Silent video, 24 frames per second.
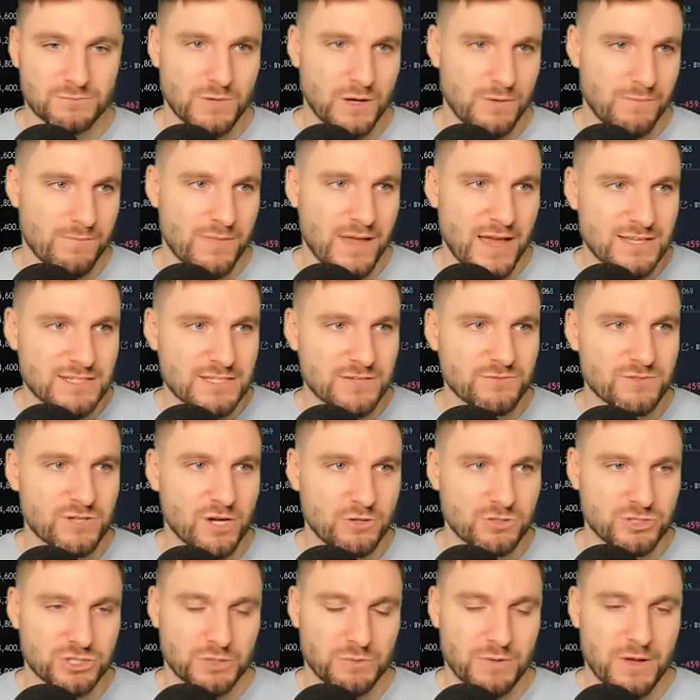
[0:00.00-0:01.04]
Well, as I've
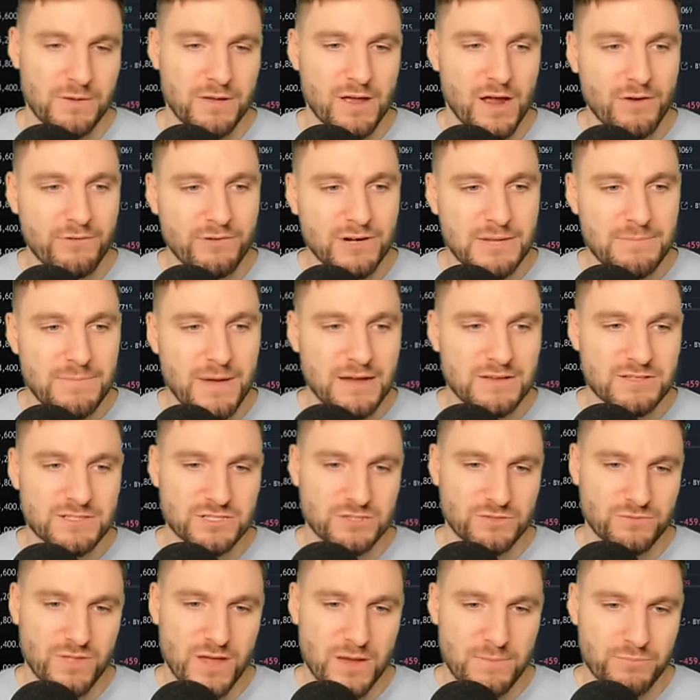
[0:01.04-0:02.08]
told you, we're currently bouncing
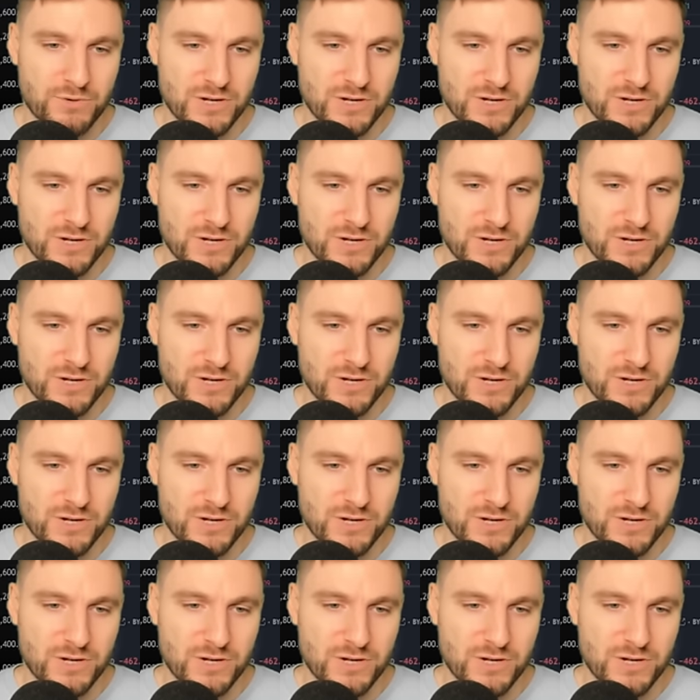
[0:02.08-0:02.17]
off that